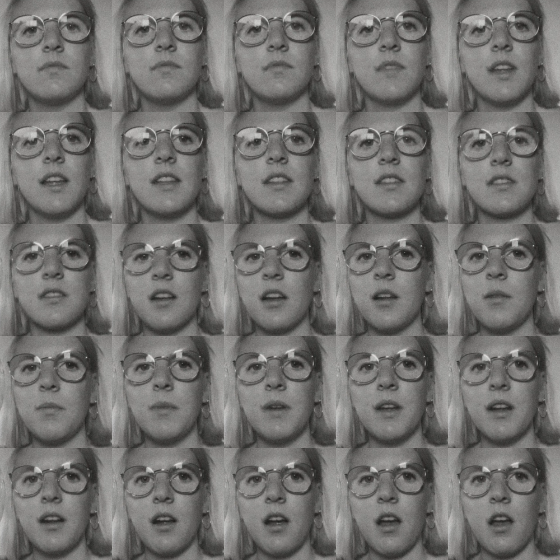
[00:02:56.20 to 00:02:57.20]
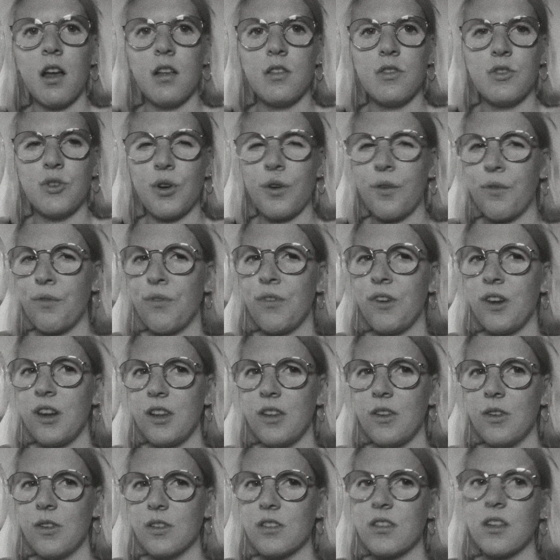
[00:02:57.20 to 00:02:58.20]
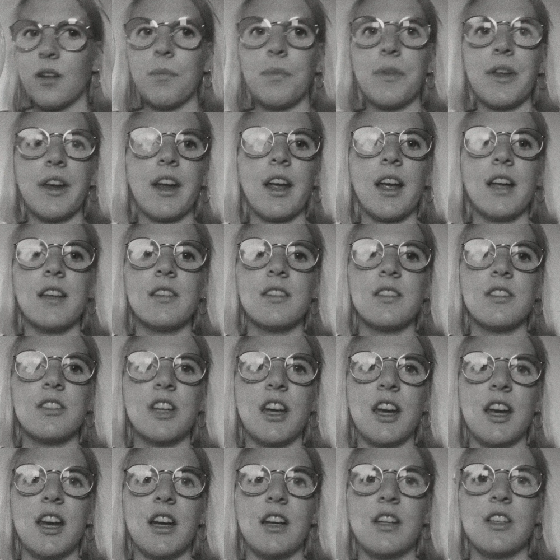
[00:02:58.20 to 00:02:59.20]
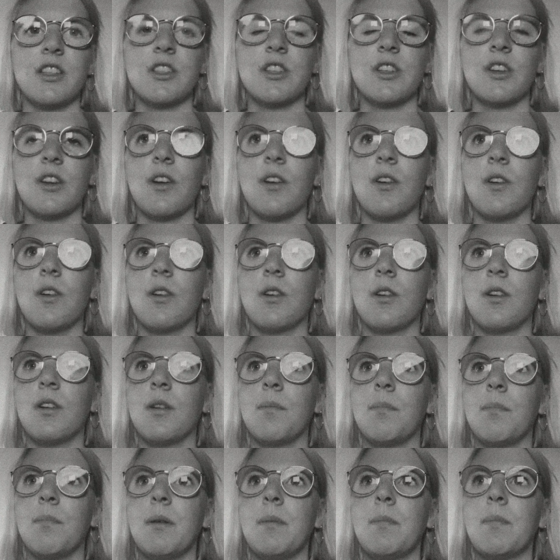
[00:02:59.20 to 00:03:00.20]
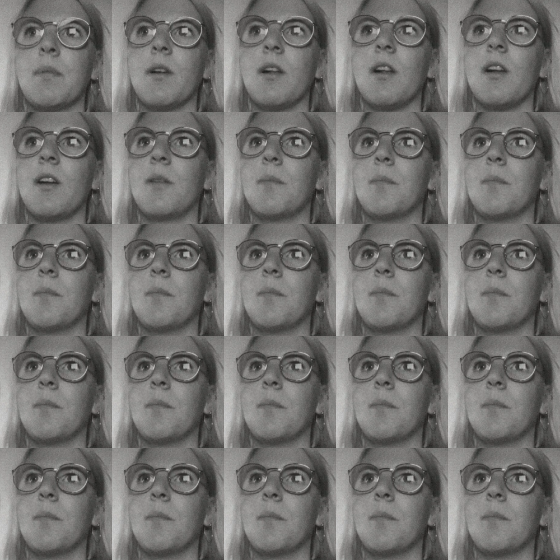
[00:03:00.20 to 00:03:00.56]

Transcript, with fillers: it's not because your feed or something has changed or people are